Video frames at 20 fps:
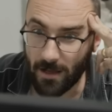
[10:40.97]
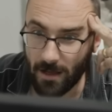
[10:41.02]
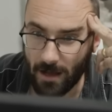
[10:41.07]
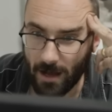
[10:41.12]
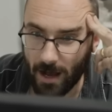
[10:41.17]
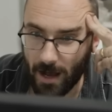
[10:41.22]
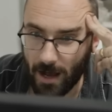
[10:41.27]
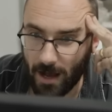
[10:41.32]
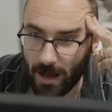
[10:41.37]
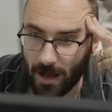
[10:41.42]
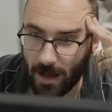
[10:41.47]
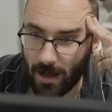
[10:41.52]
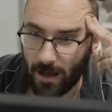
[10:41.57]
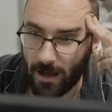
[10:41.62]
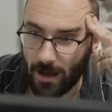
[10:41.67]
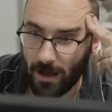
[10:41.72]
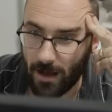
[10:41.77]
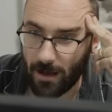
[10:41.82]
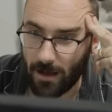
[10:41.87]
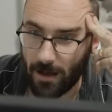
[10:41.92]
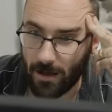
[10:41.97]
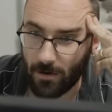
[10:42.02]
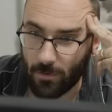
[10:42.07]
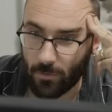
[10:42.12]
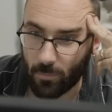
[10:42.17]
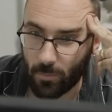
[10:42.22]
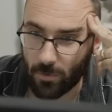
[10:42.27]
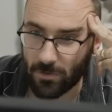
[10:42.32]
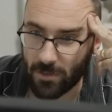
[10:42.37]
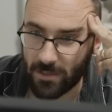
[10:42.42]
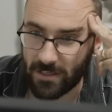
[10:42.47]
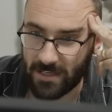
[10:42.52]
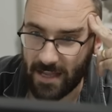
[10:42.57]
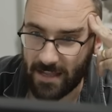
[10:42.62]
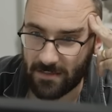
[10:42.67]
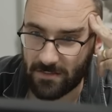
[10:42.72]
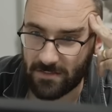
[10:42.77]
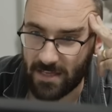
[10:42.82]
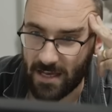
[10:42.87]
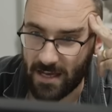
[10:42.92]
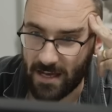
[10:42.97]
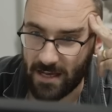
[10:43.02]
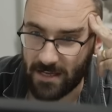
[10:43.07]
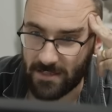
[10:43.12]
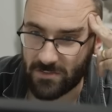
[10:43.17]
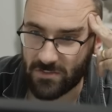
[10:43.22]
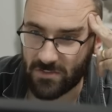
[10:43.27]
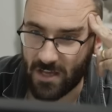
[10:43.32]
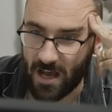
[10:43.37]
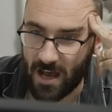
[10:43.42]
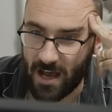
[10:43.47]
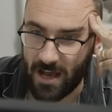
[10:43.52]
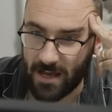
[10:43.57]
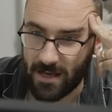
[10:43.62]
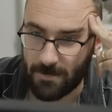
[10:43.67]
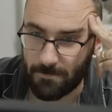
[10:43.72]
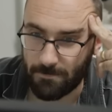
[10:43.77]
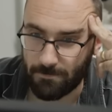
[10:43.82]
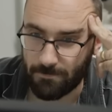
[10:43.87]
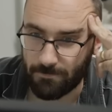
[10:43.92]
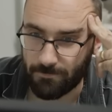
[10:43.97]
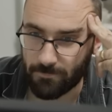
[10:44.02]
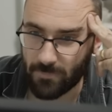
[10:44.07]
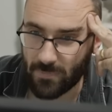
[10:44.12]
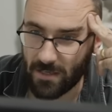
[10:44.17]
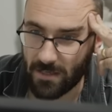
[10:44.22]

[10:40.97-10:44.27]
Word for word: Uh, we're looking at uh, um,